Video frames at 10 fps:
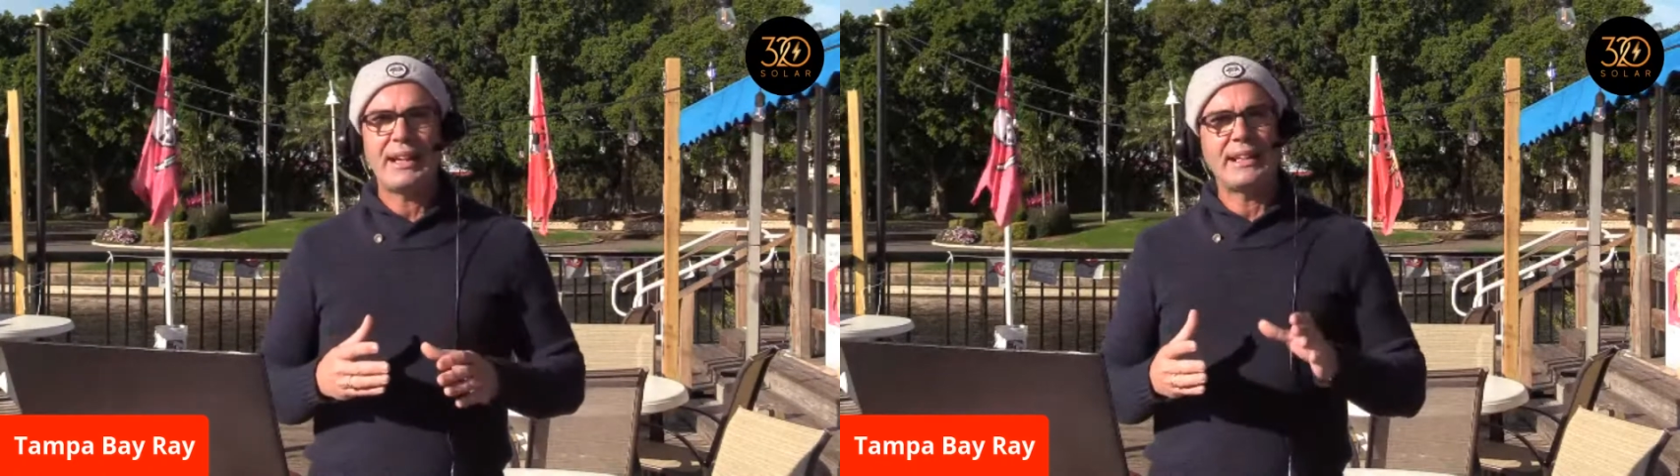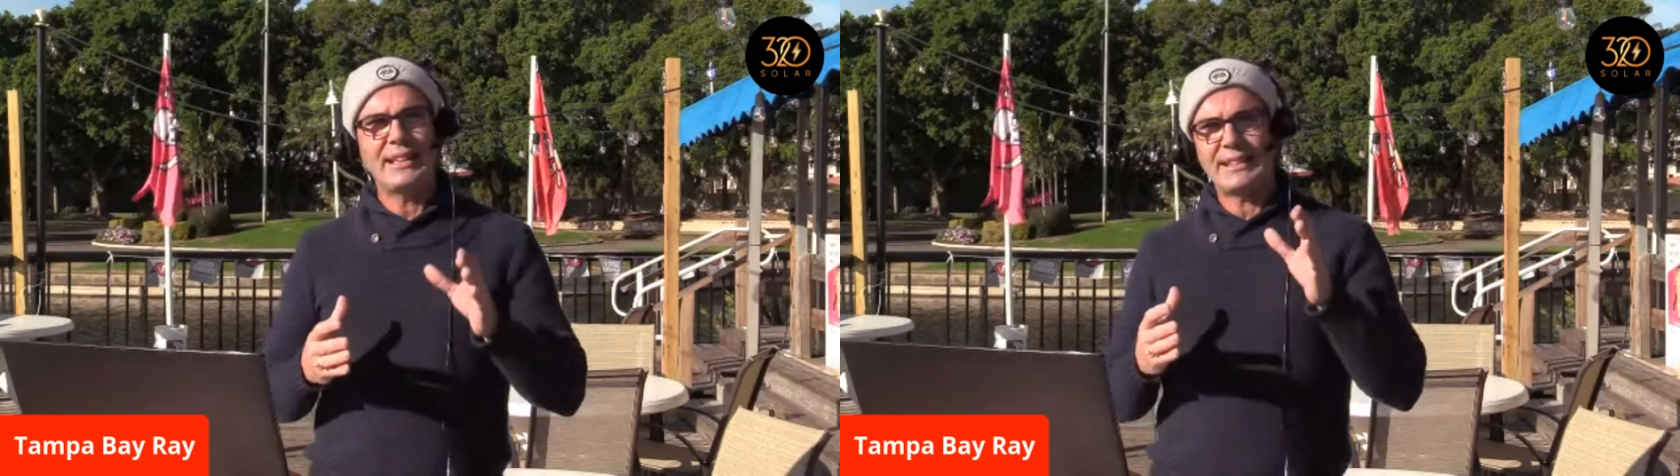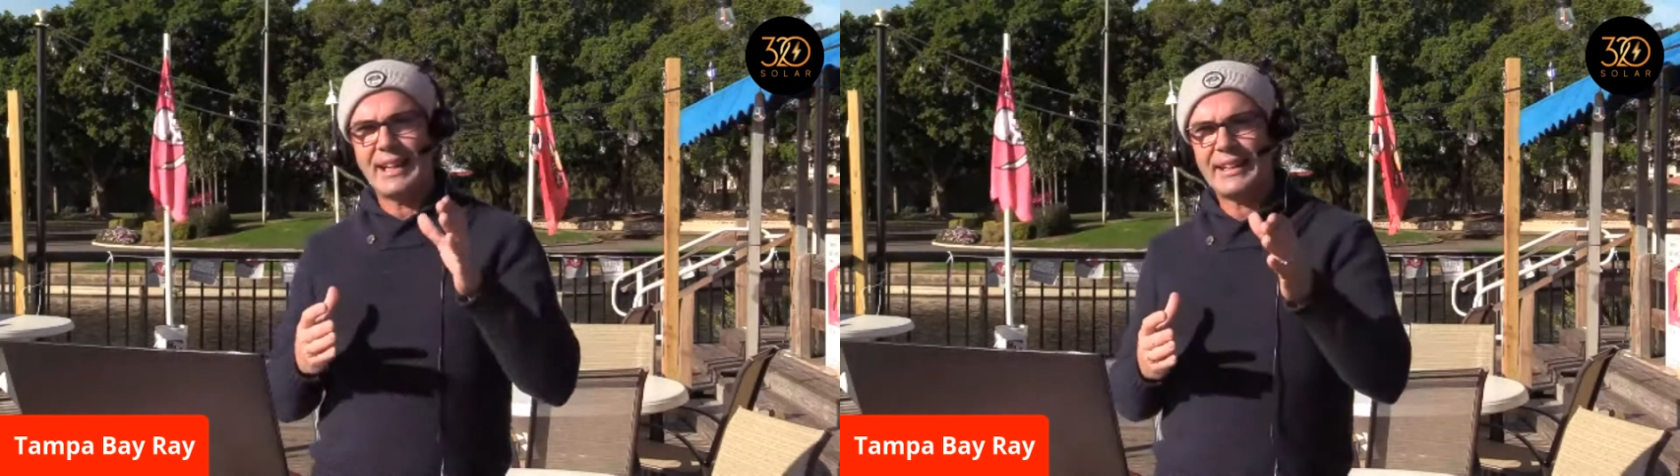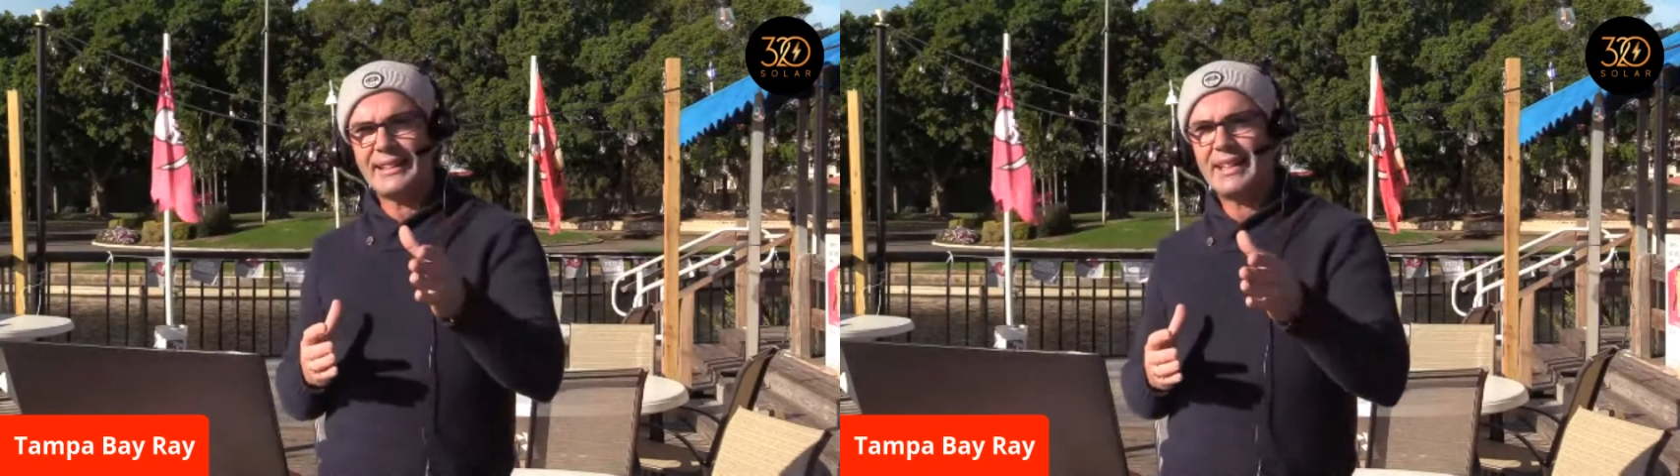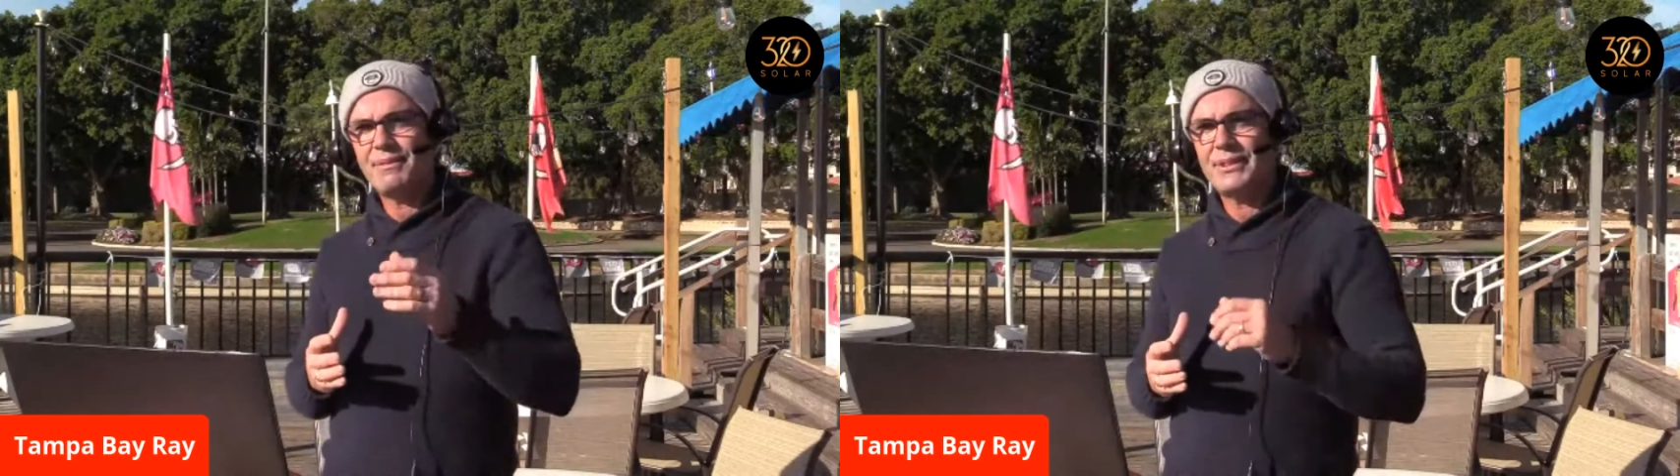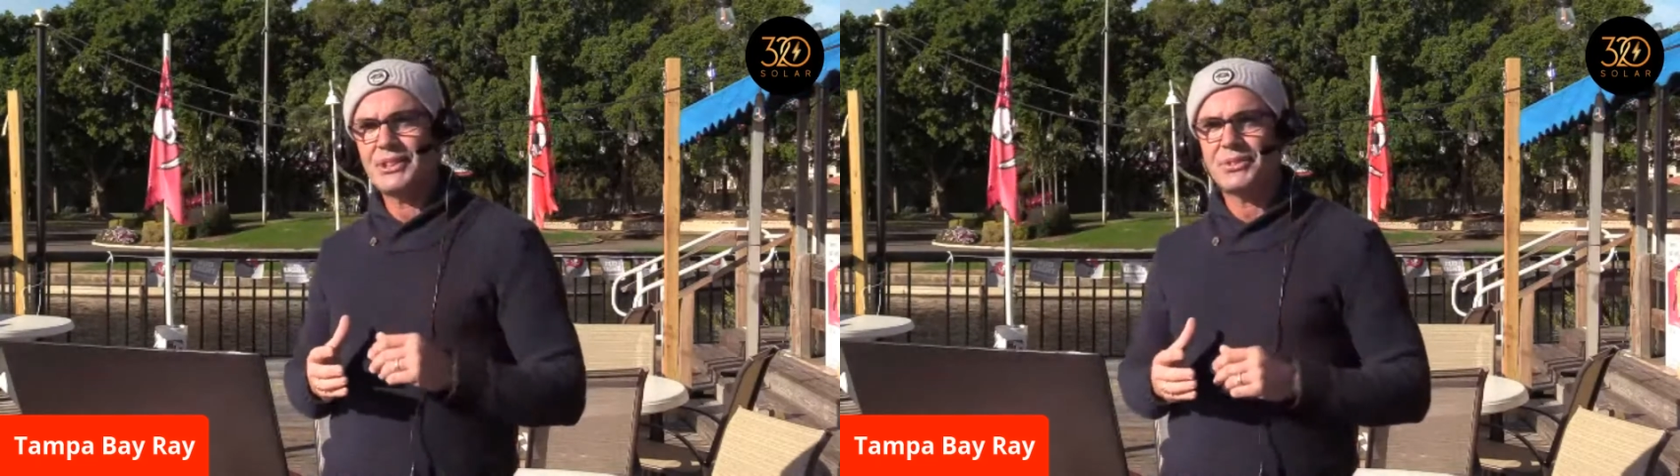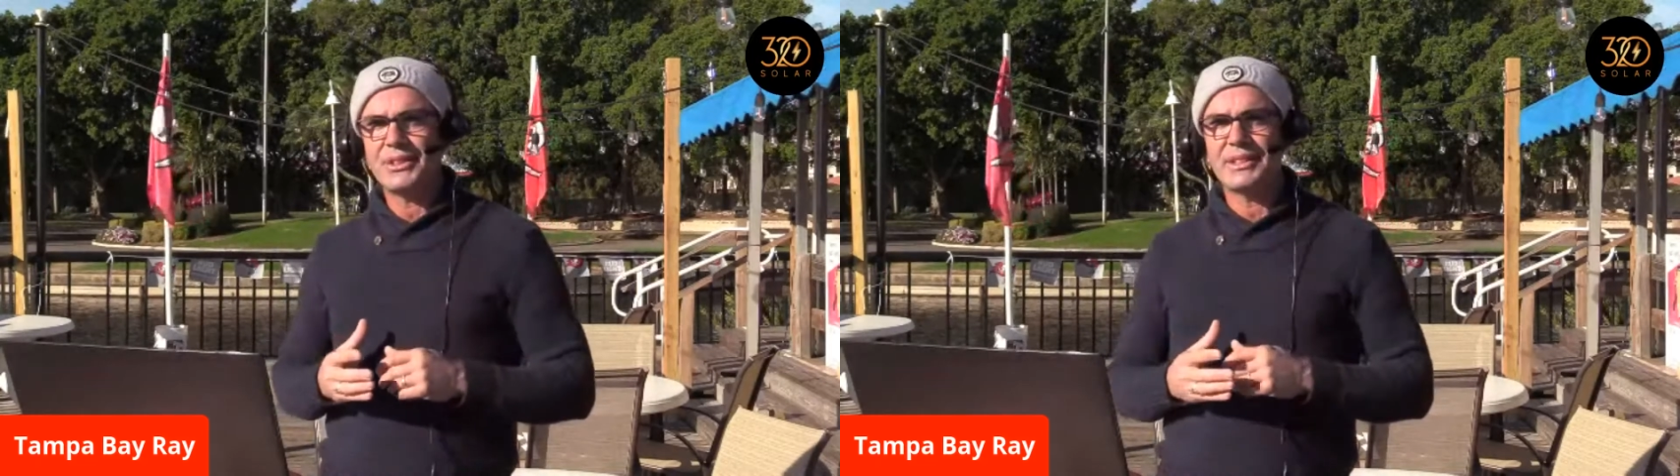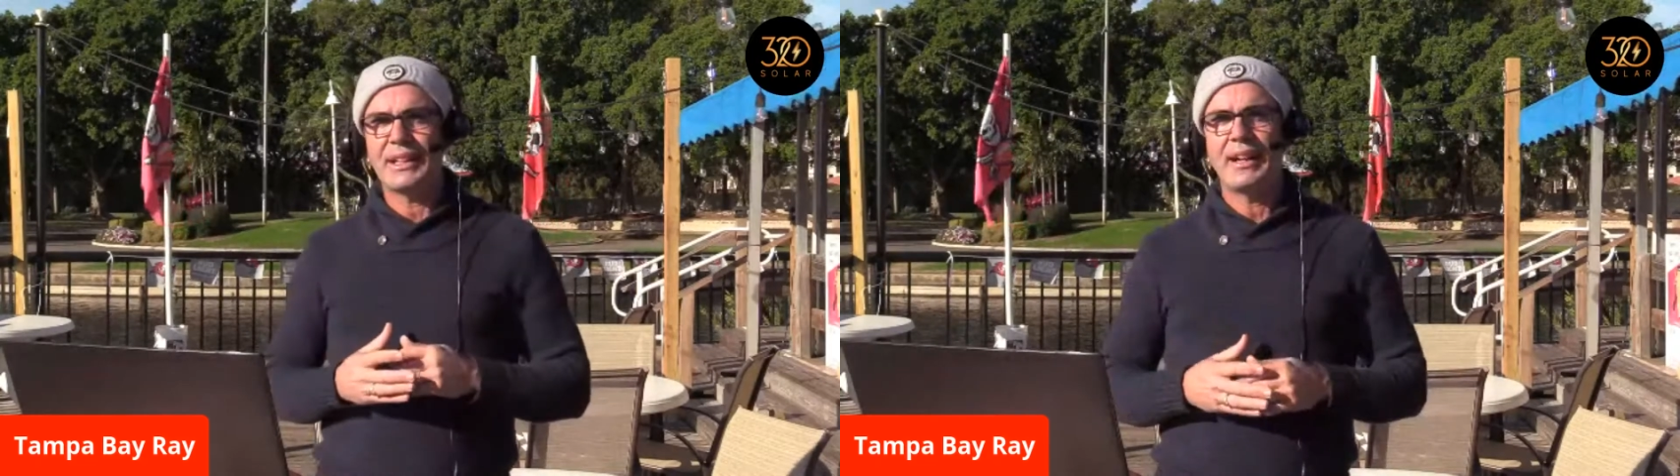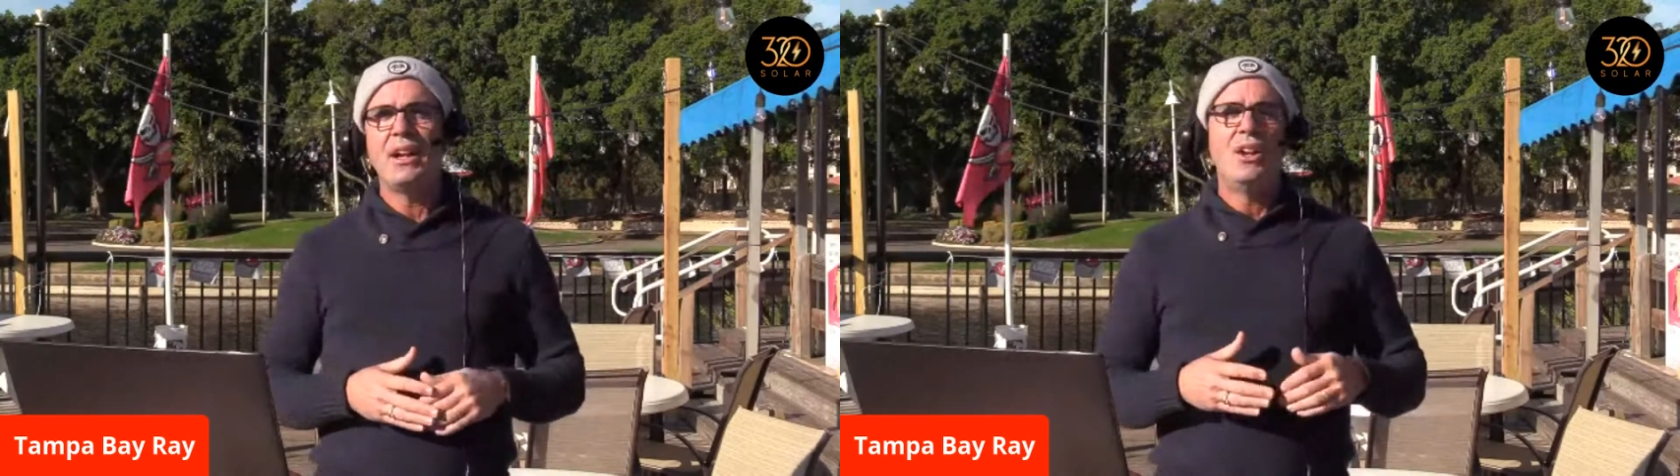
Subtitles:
Again, got to get that victory today.